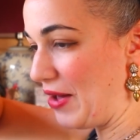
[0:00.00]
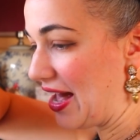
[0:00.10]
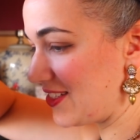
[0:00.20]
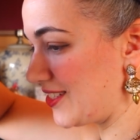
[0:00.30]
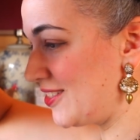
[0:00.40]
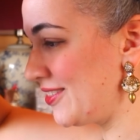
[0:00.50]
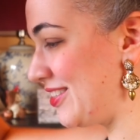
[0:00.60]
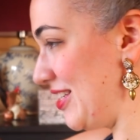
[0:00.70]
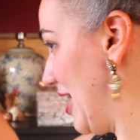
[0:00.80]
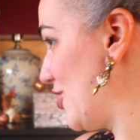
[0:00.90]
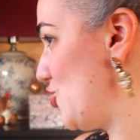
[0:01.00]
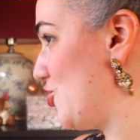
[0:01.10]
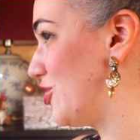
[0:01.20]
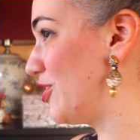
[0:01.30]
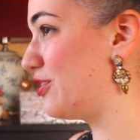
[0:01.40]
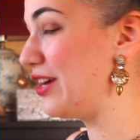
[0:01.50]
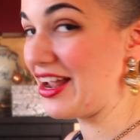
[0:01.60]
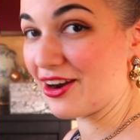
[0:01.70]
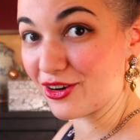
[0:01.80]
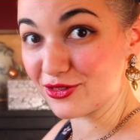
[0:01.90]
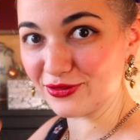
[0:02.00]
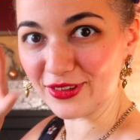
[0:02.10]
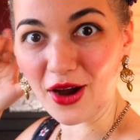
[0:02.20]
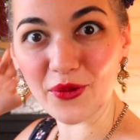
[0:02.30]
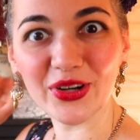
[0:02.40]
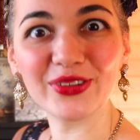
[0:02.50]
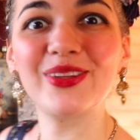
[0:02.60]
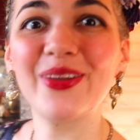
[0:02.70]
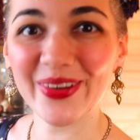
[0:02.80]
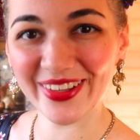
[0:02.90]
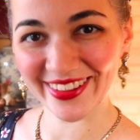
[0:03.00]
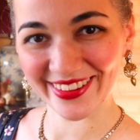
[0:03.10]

petal texture hair flower look.